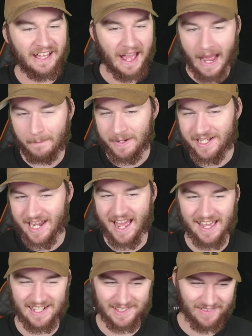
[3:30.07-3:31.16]
Happy
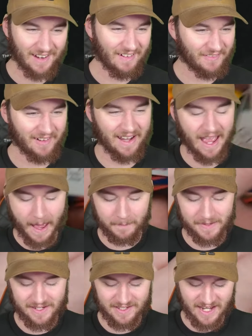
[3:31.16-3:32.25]
days. Very
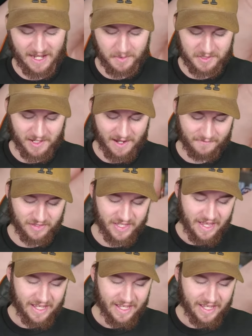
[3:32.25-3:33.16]
happy indeed. We also have the